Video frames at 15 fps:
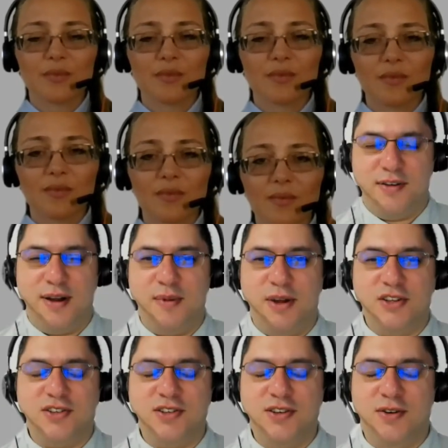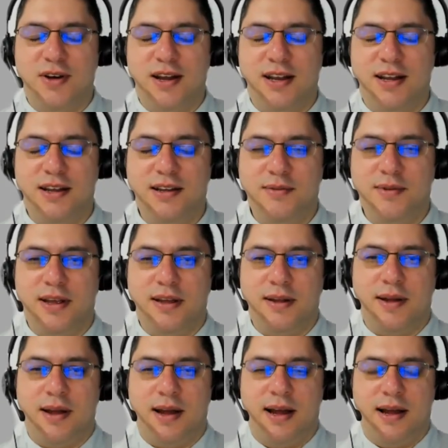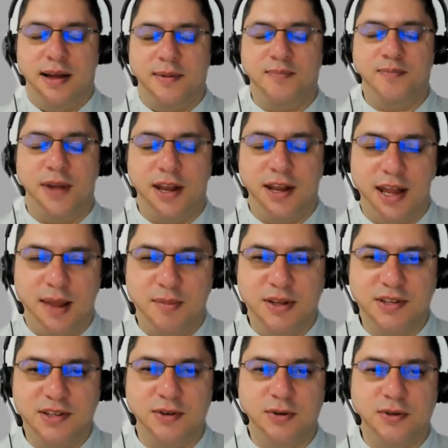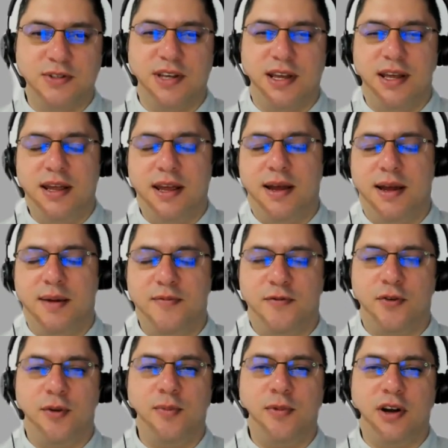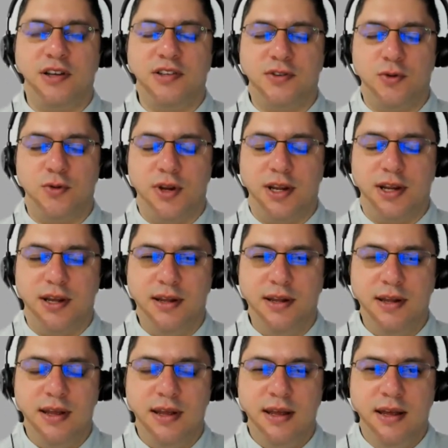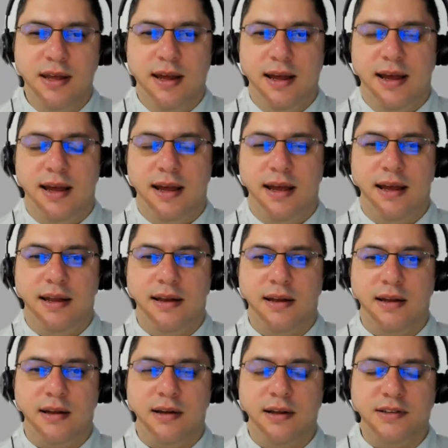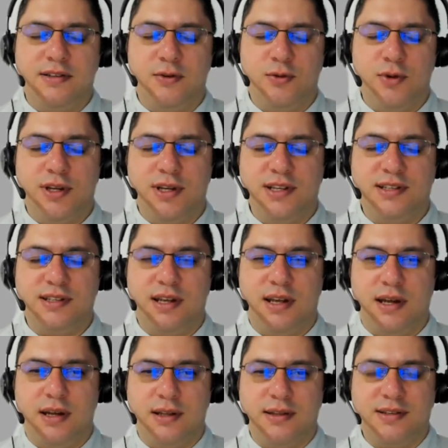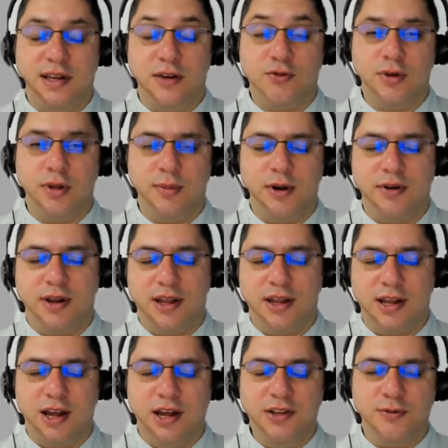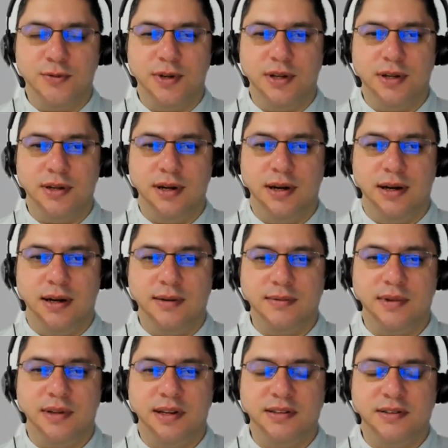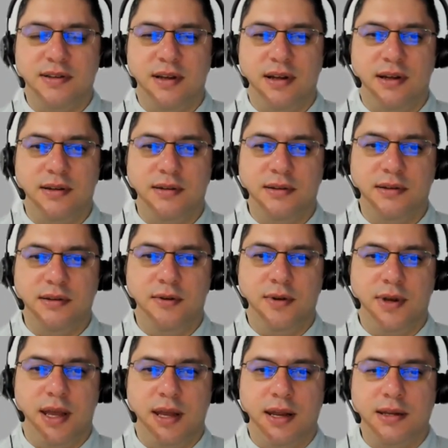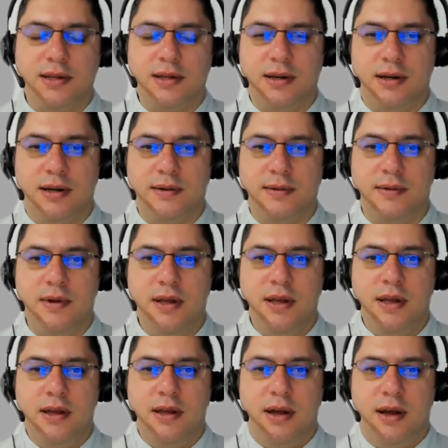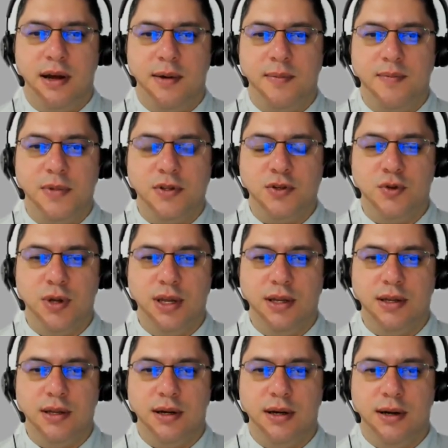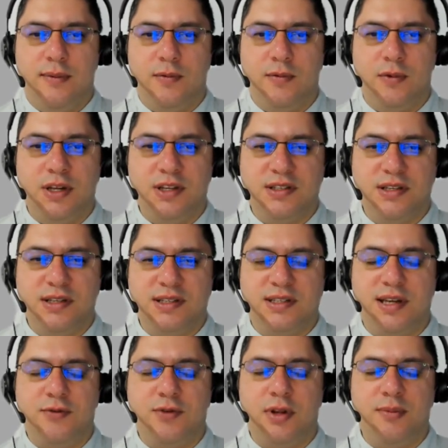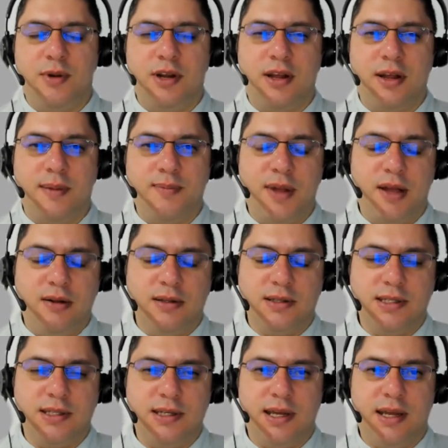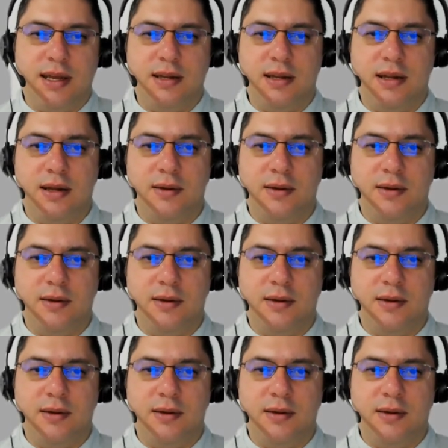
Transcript: Thank you very much, Joanna. Uh, my name is Jose. I'm from Costa Rica. And uh, Costa Rica is a Central American country uh, that is uh, located on, uh, between um, what is the Central American belt and